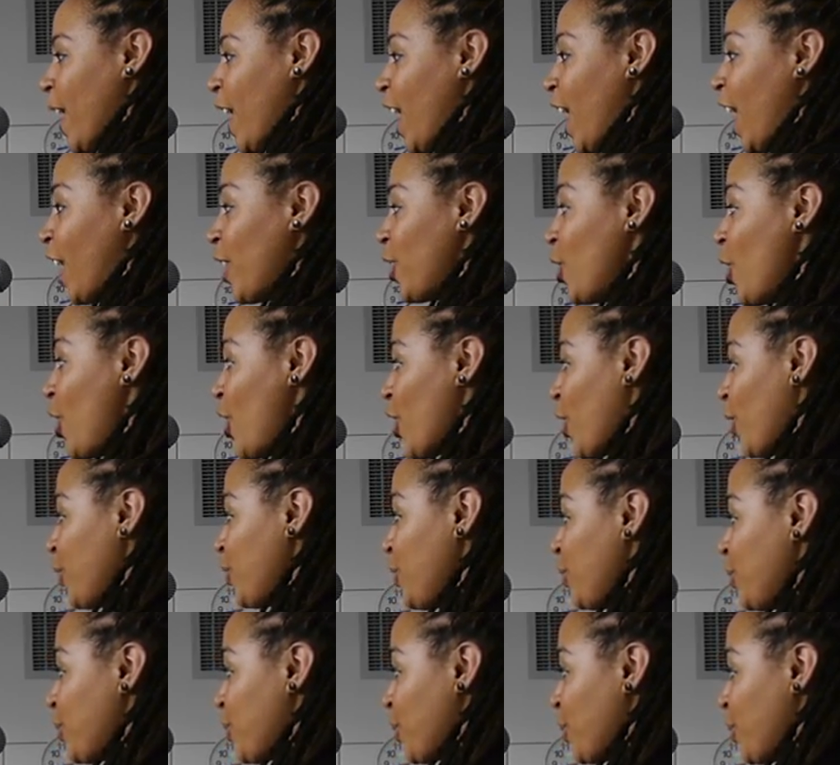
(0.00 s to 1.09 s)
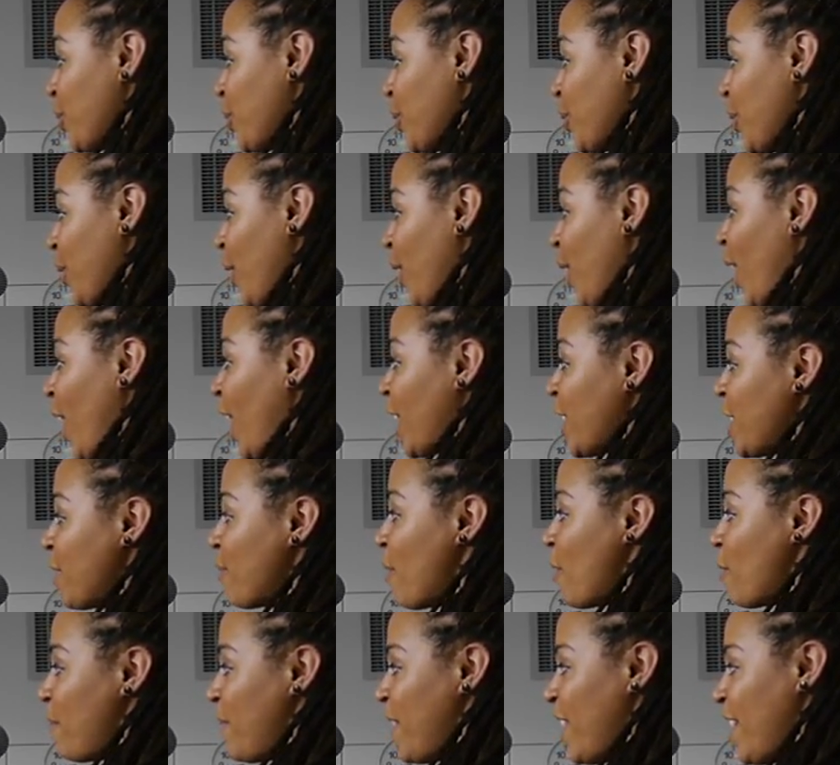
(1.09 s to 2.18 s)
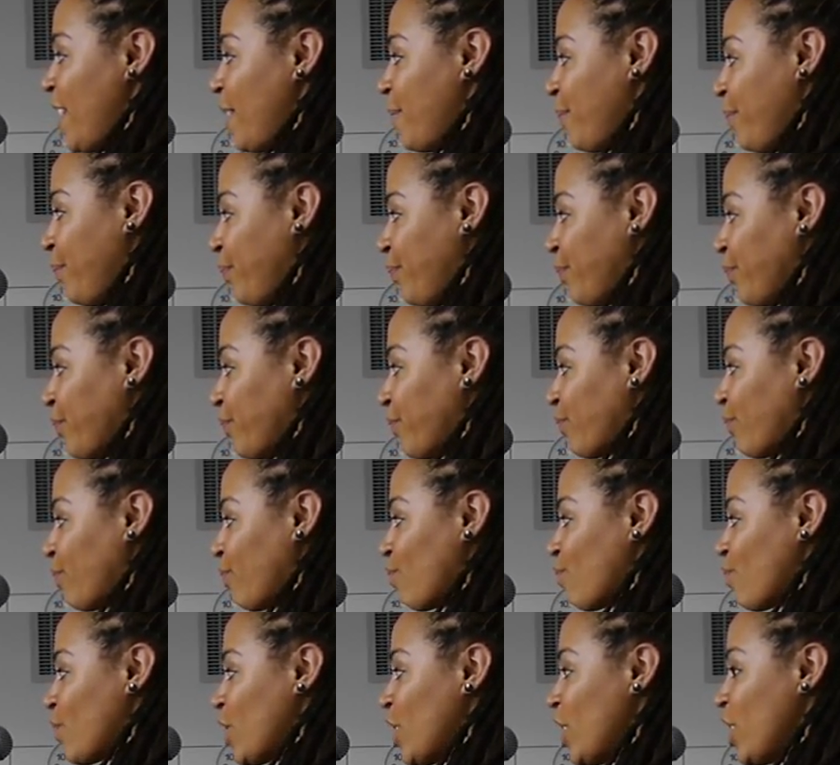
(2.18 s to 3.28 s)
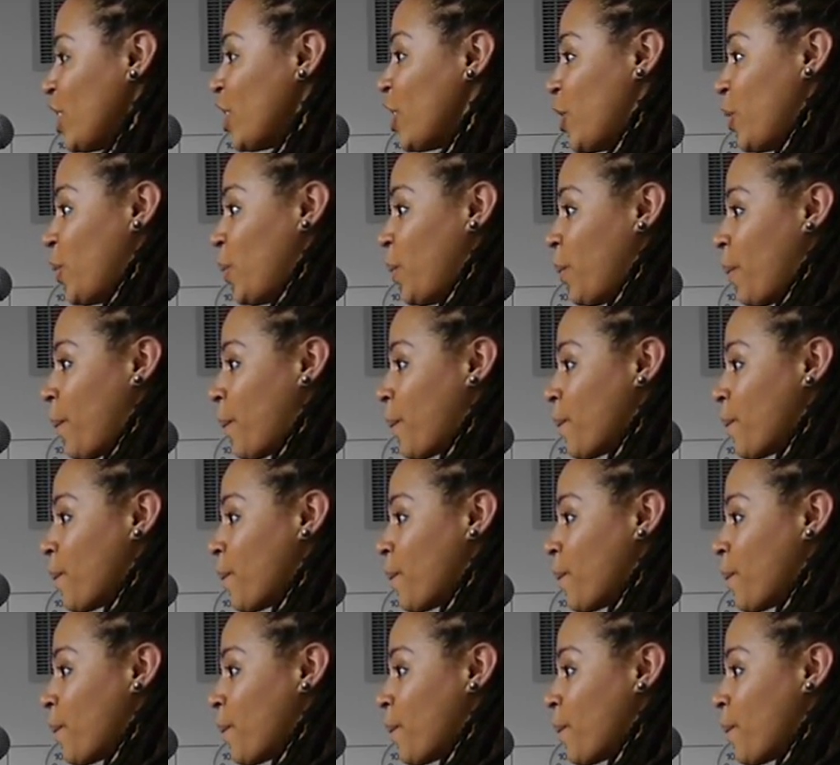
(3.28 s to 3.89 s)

I knock on your door and you open it. You,